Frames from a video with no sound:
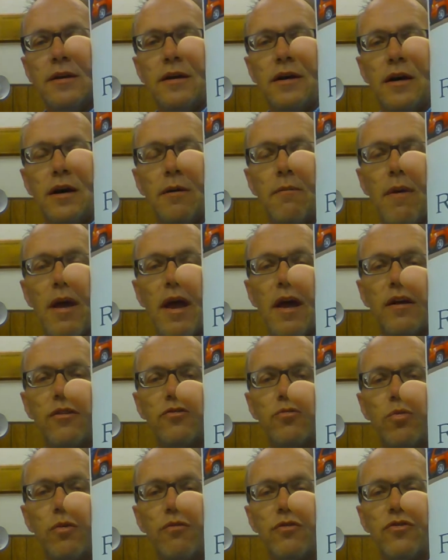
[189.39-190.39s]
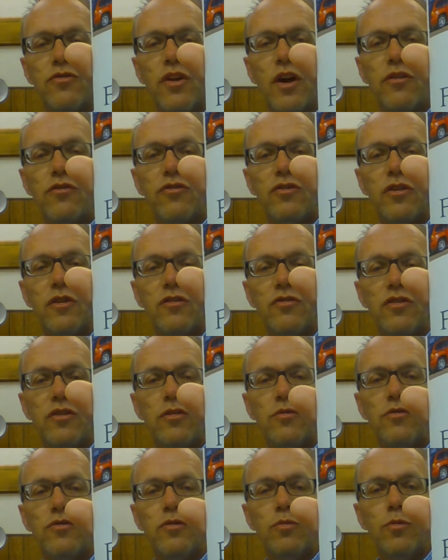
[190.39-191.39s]
as Rivers Edge
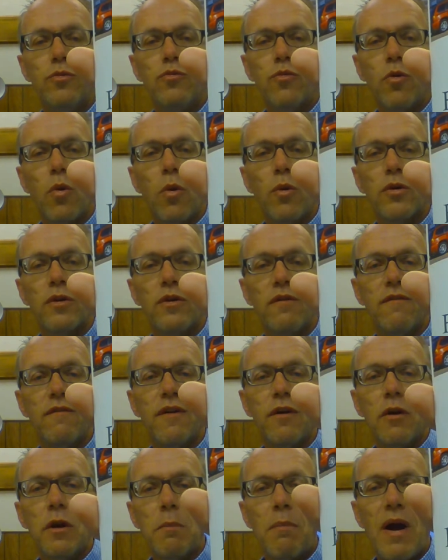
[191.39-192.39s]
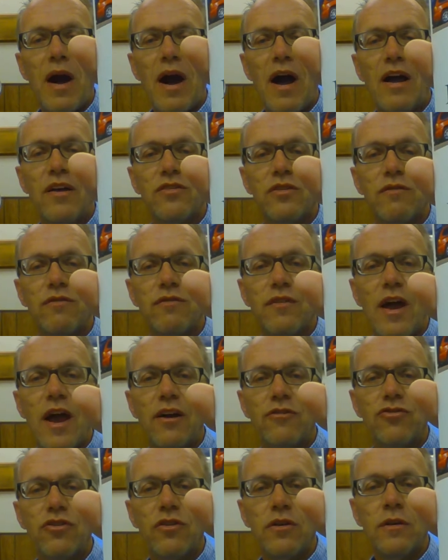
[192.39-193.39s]
continues to move forward in a very positive
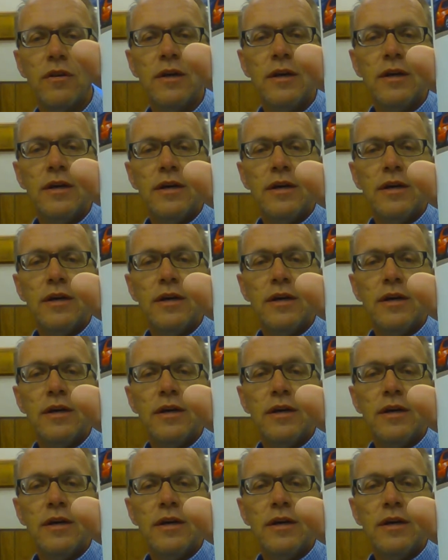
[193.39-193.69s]
fashion?